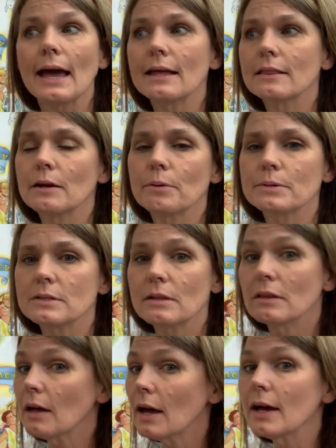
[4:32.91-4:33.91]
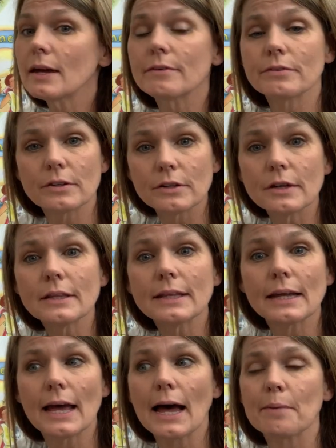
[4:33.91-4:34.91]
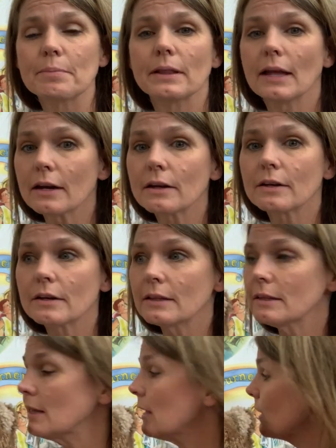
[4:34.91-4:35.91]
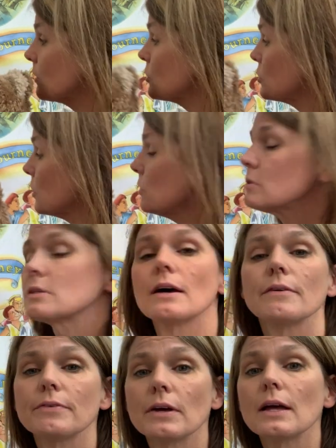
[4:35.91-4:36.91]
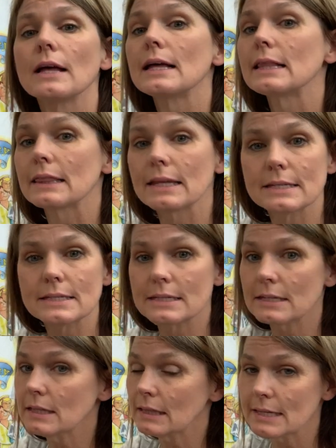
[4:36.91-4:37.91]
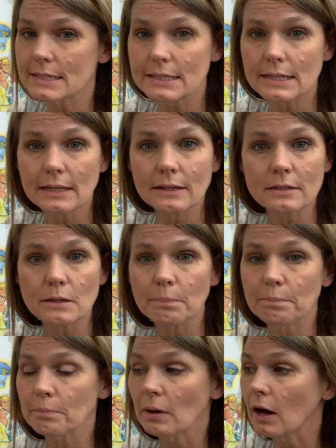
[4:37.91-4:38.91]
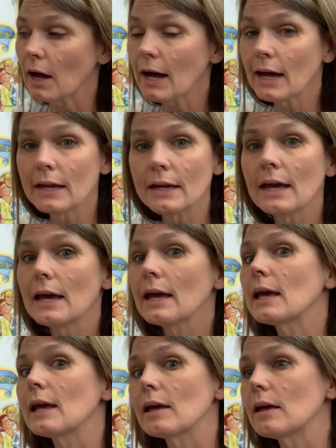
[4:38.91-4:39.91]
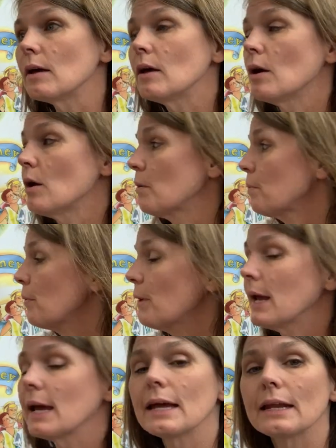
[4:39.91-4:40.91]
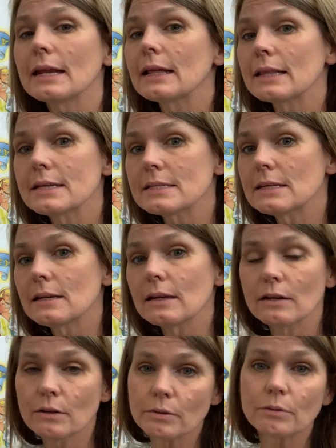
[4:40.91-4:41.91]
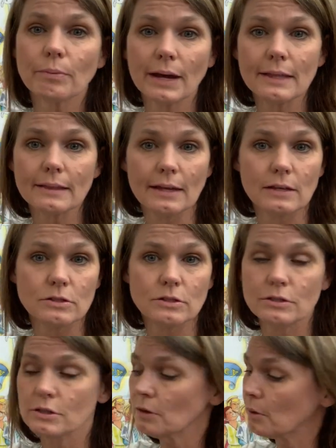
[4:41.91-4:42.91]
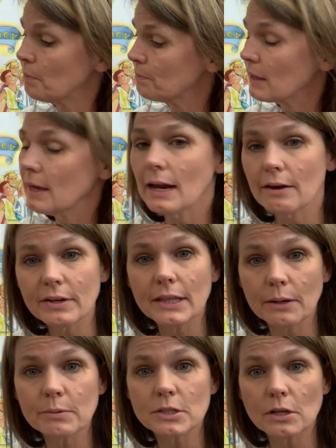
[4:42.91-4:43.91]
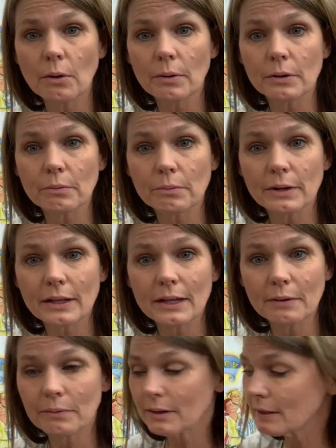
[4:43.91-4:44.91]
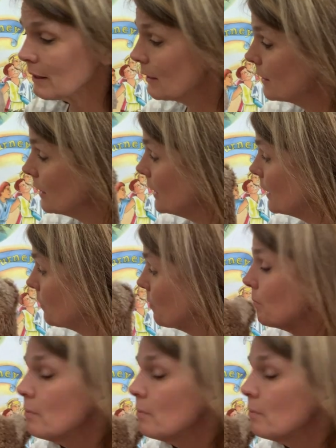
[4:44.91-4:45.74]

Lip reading: And there was a lot of good that happened, a lot of good things. Joseph still listened to God. He prayed and he listened and he knew the right things to do. And everything was going really, really good.